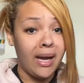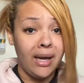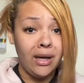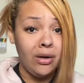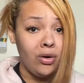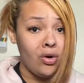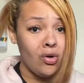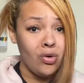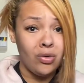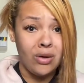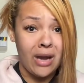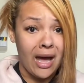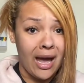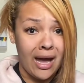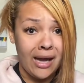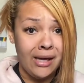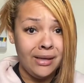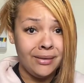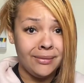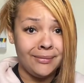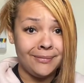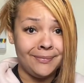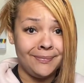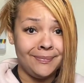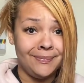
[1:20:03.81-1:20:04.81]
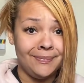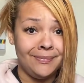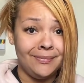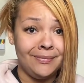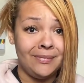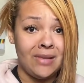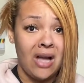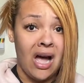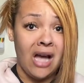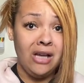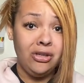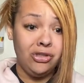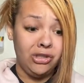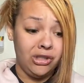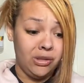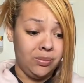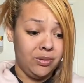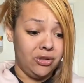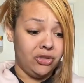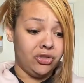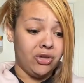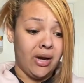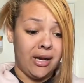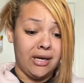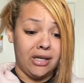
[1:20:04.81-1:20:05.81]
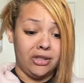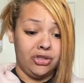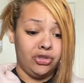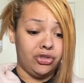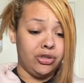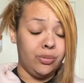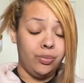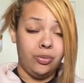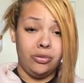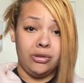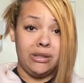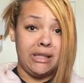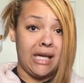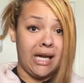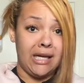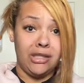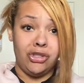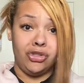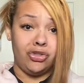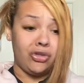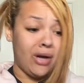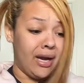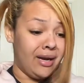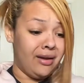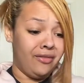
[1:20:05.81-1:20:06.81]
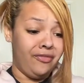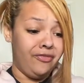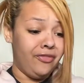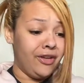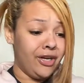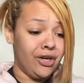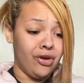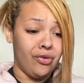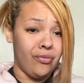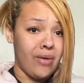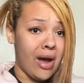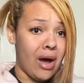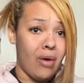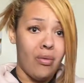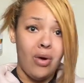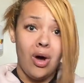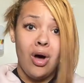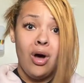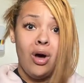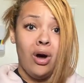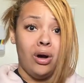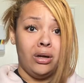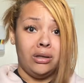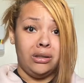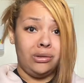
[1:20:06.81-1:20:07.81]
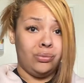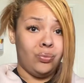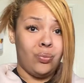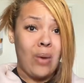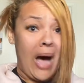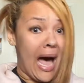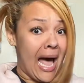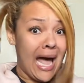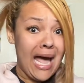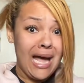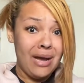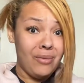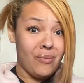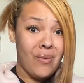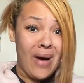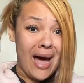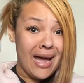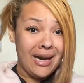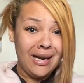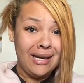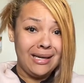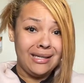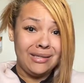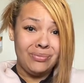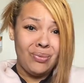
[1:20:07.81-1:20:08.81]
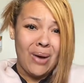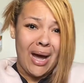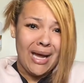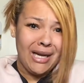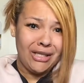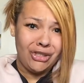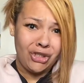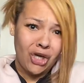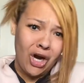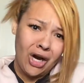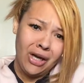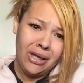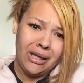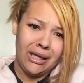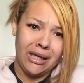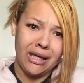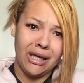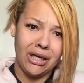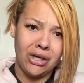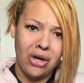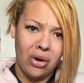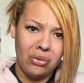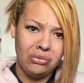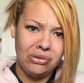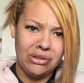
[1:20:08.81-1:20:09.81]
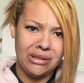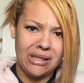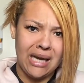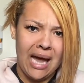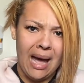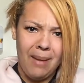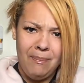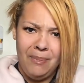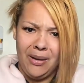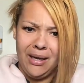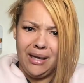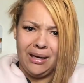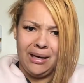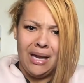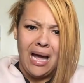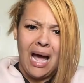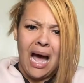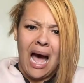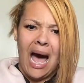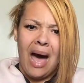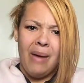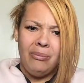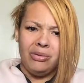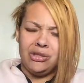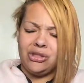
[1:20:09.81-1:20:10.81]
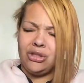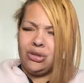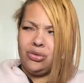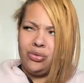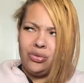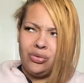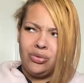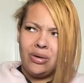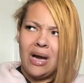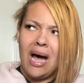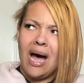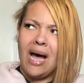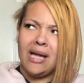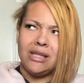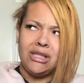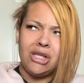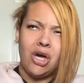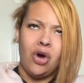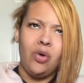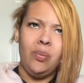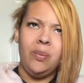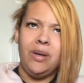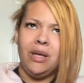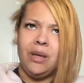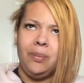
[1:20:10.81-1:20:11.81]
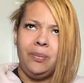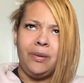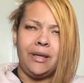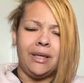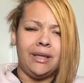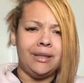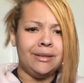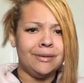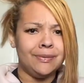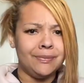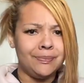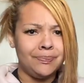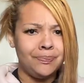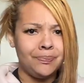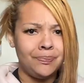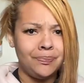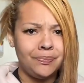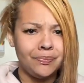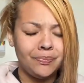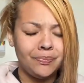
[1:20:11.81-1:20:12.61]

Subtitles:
I ain't gonna lie. I used to be trying to triple text, trying to figure out why did Charlie get ghosted? I was who God told me to be.